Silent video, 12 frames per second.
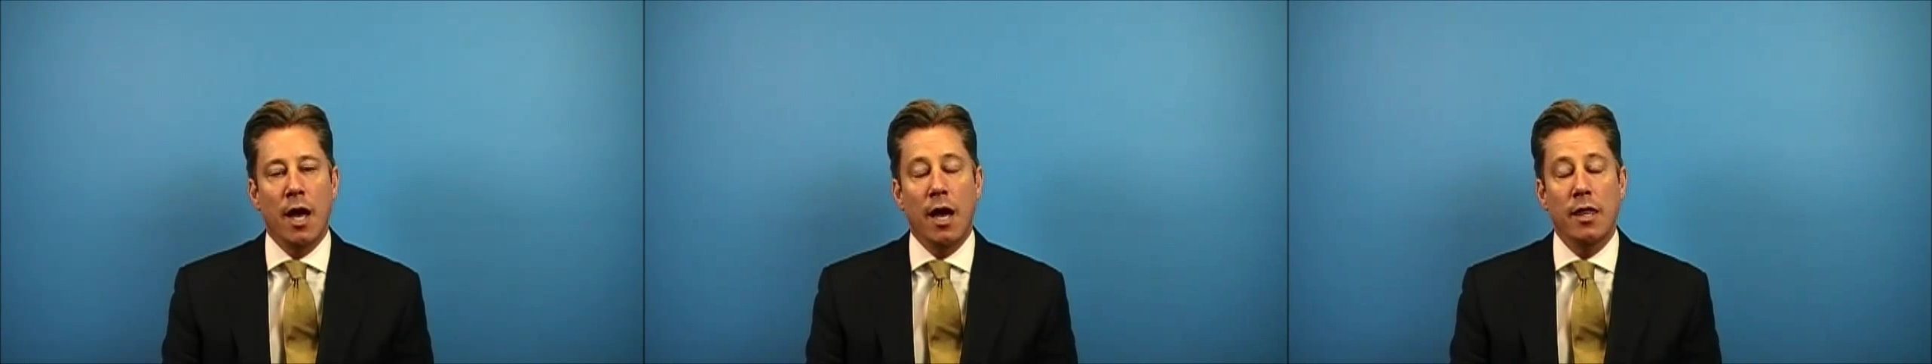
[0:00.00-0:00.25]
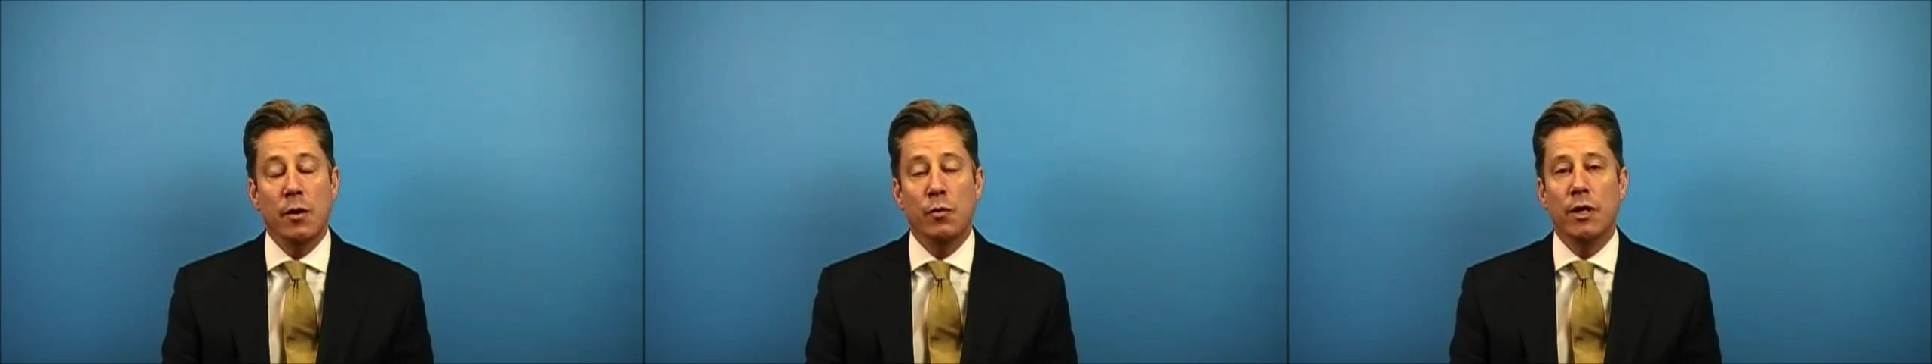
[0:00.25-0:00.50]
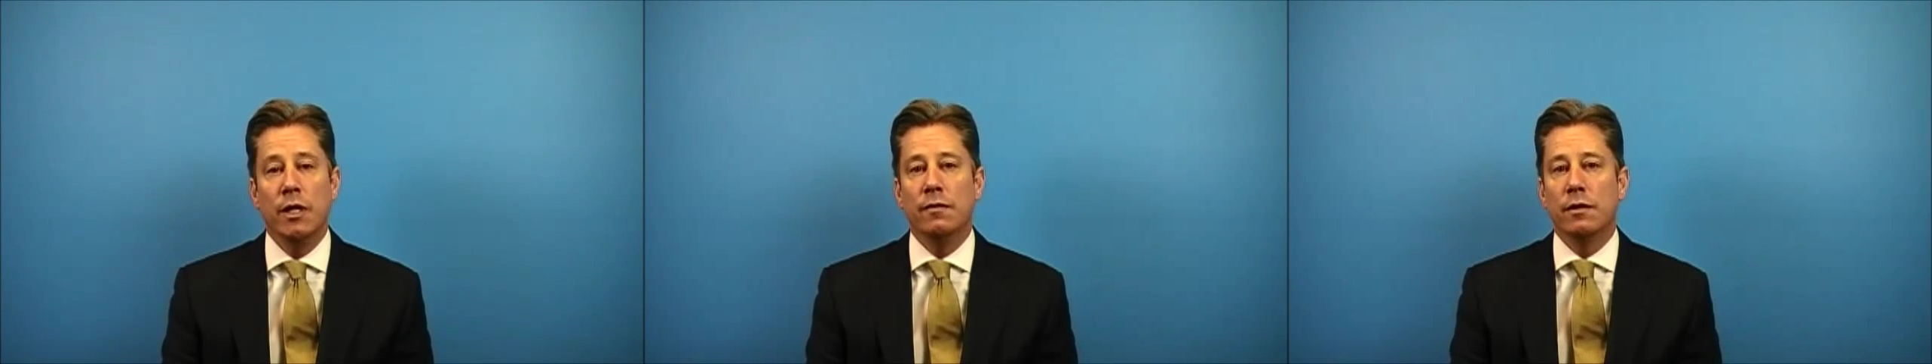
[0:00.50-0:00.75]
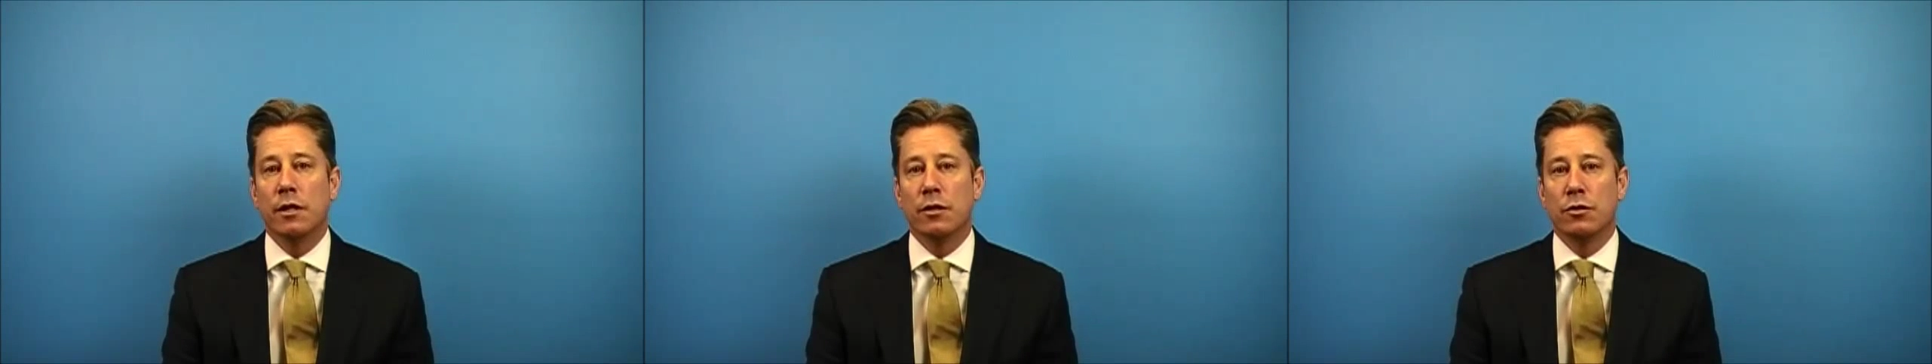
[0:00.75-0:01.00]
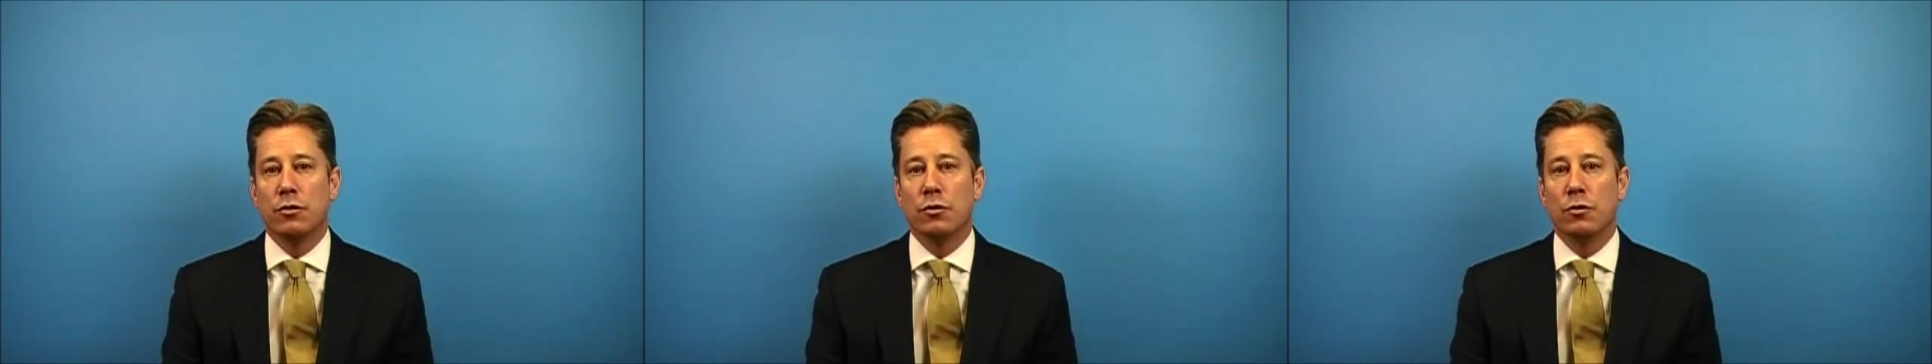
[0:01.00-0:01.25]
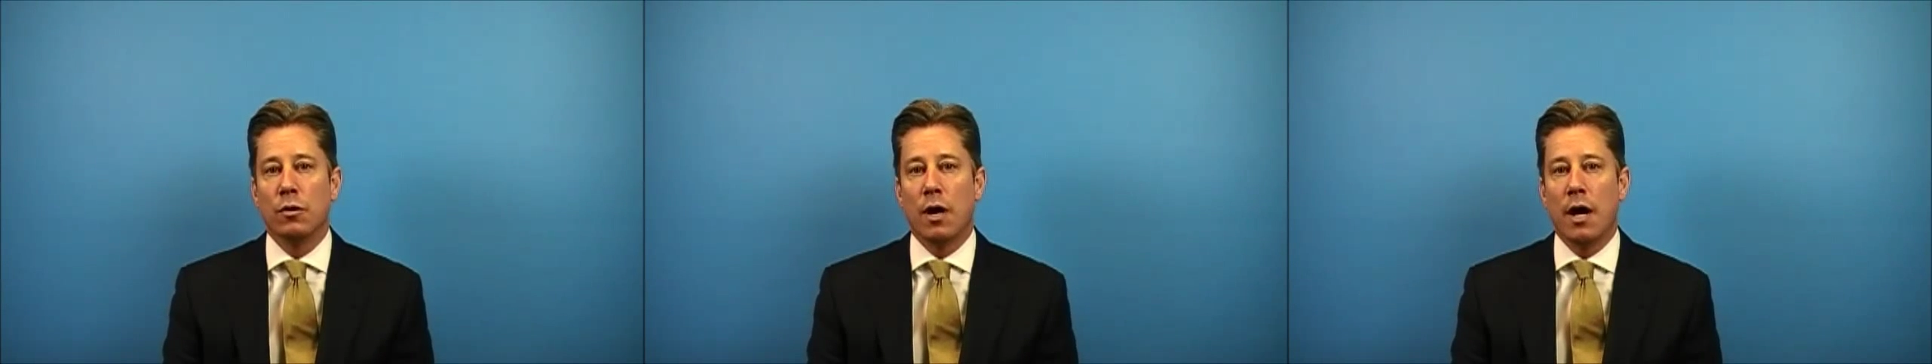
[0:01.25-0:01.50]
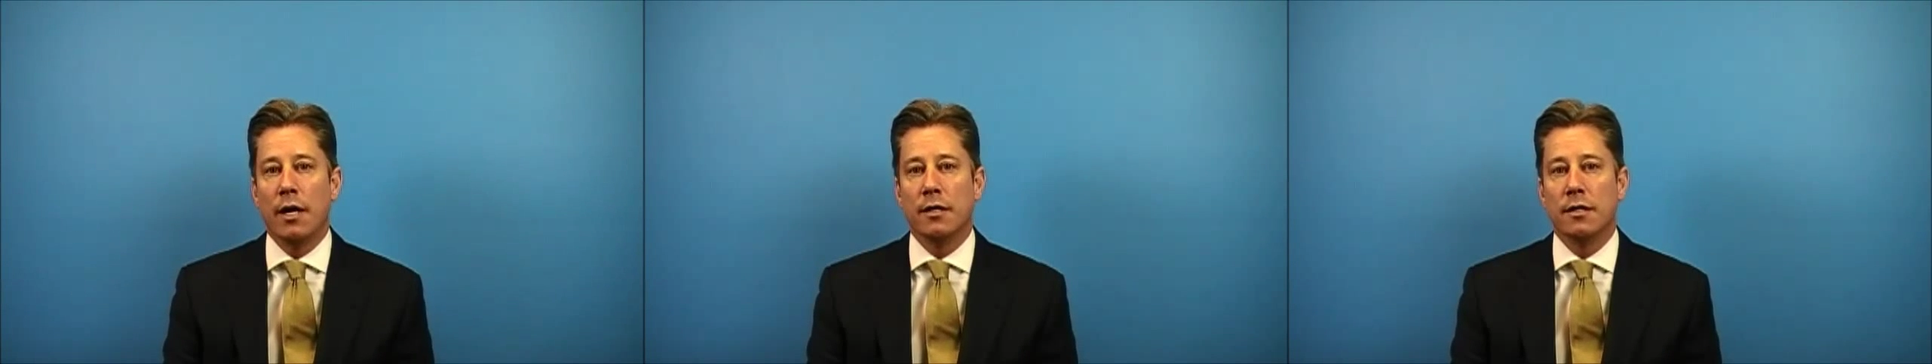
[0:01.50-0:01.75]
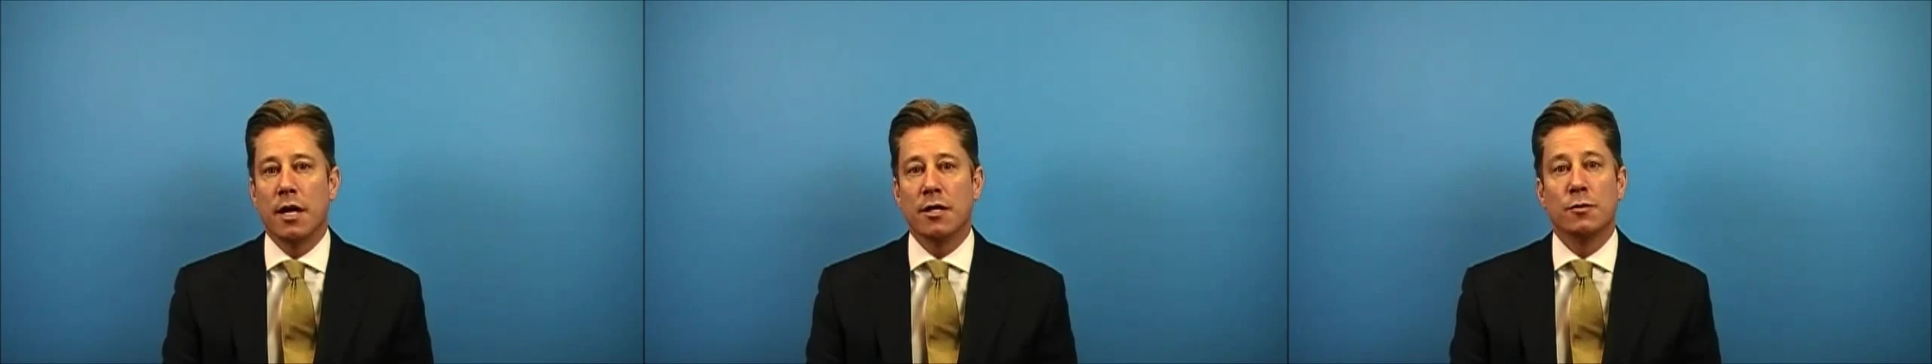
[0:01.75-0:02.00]
and then we even can do uh,
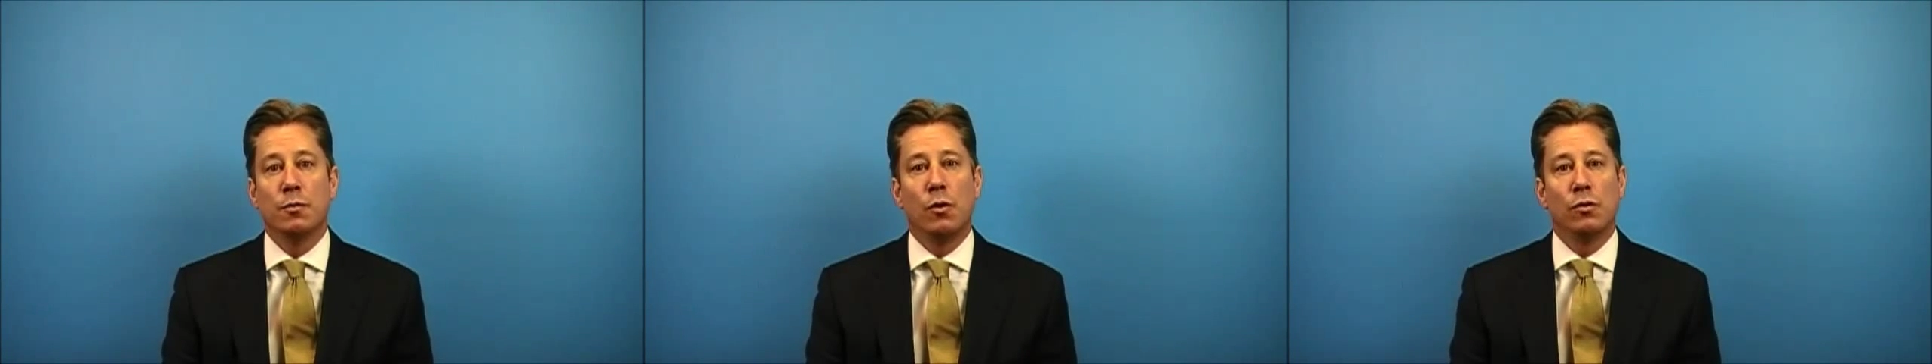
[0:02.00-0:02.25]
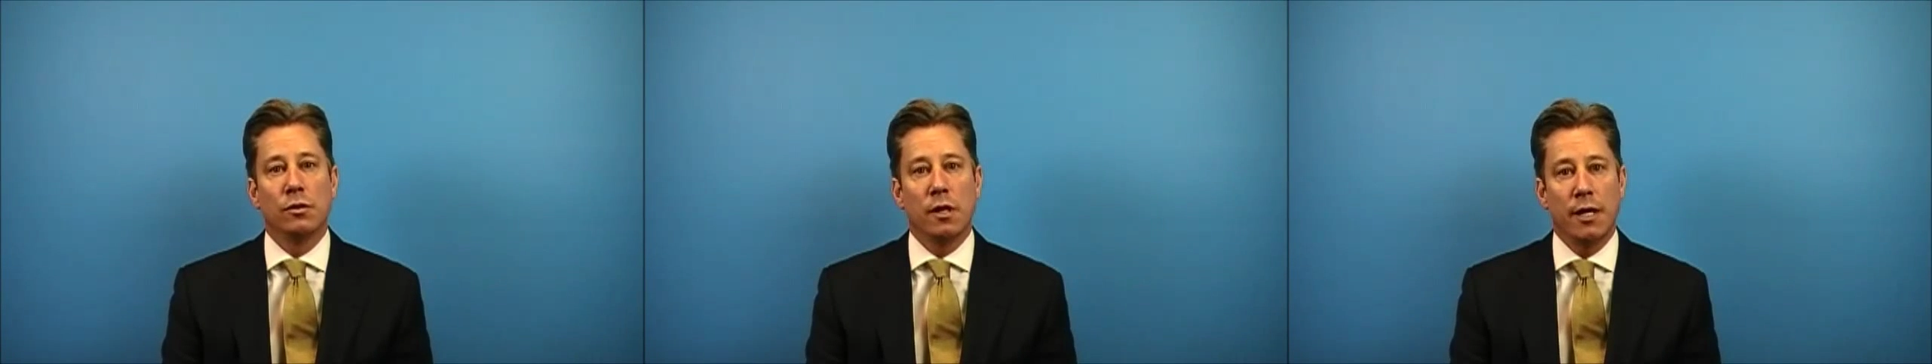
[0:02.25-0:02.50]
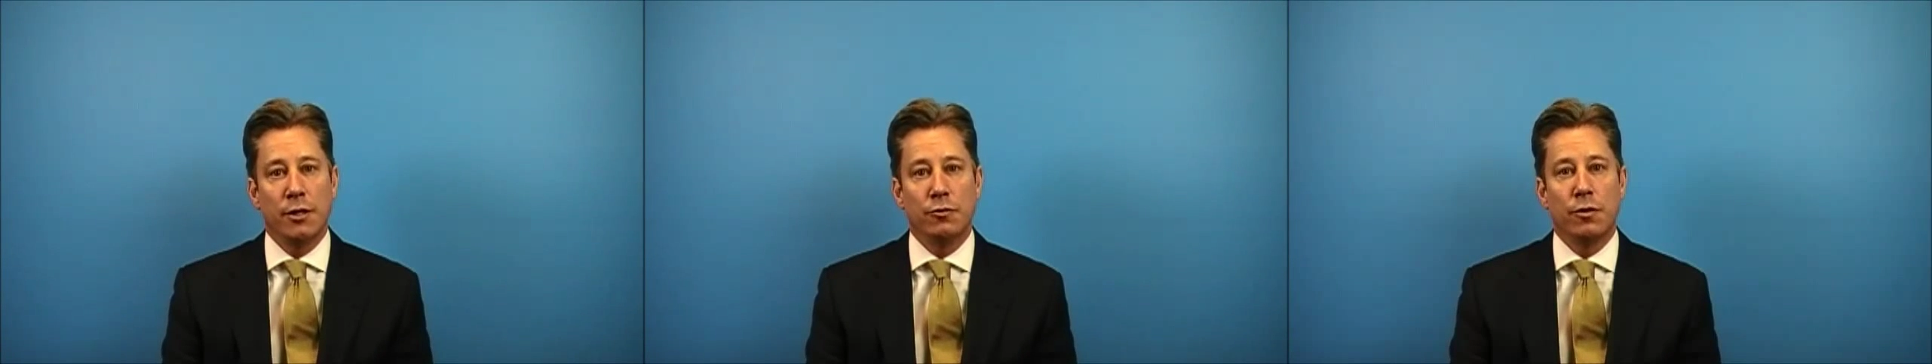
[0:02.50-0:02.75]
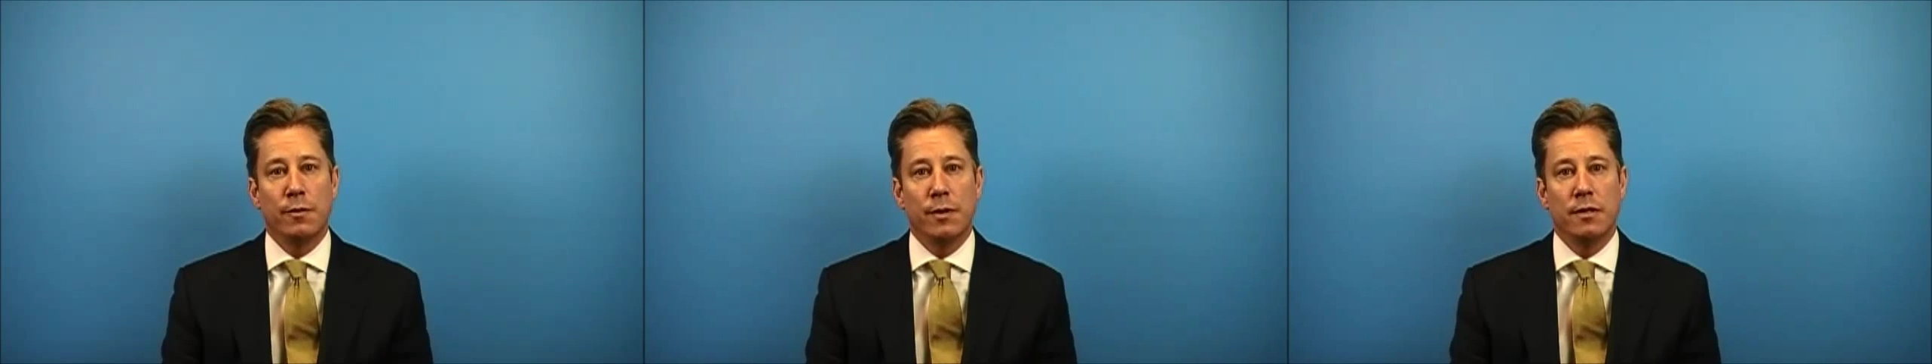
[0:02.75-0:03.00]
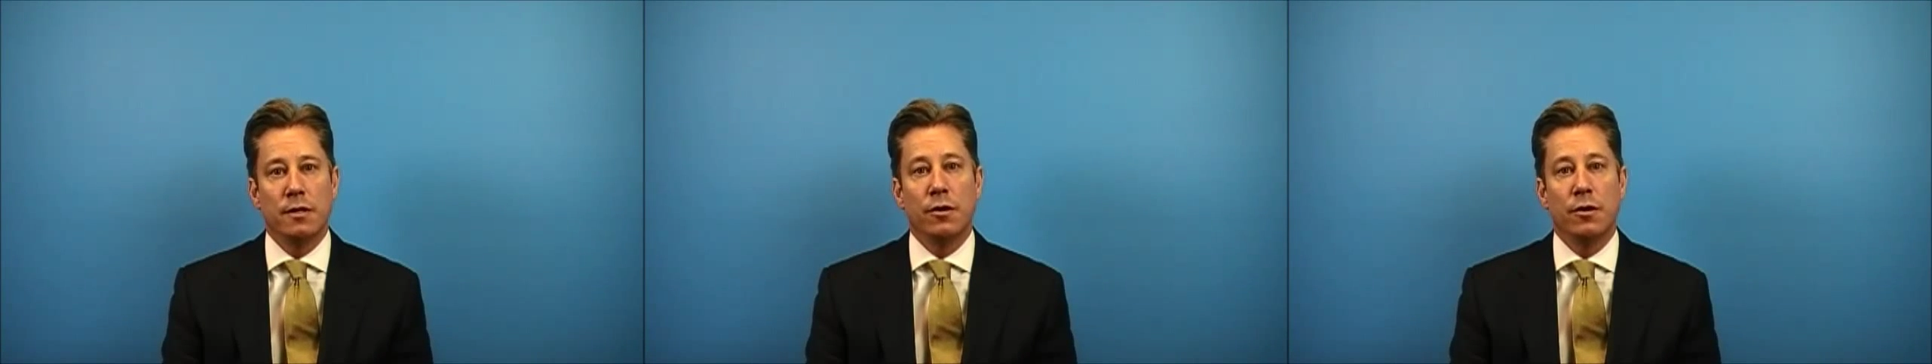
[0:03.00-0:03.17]
intense pulse light treatments